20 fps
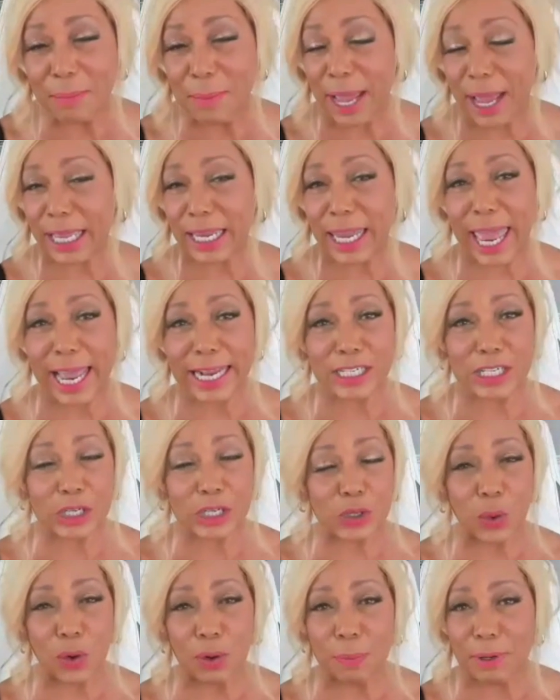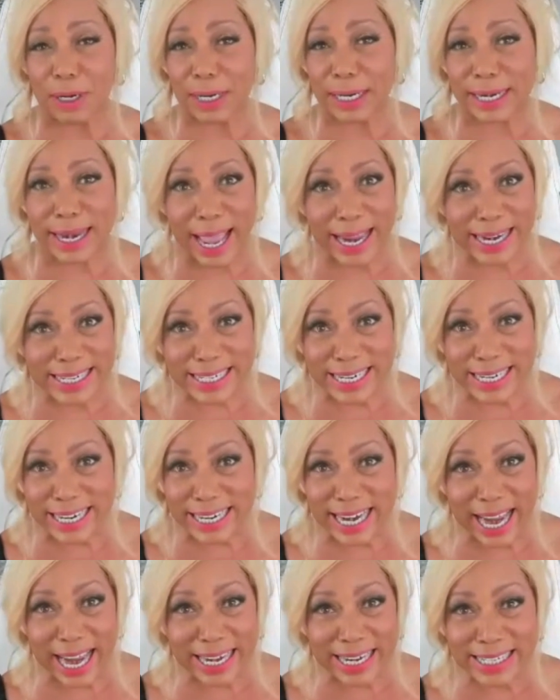My class is normally
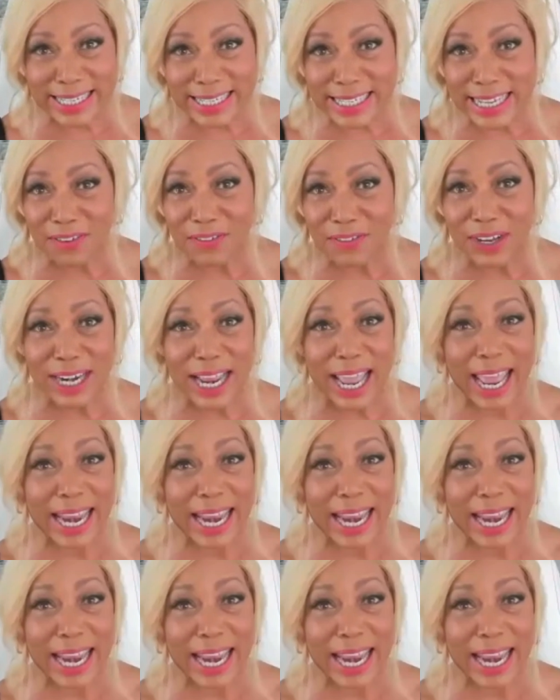$19.97,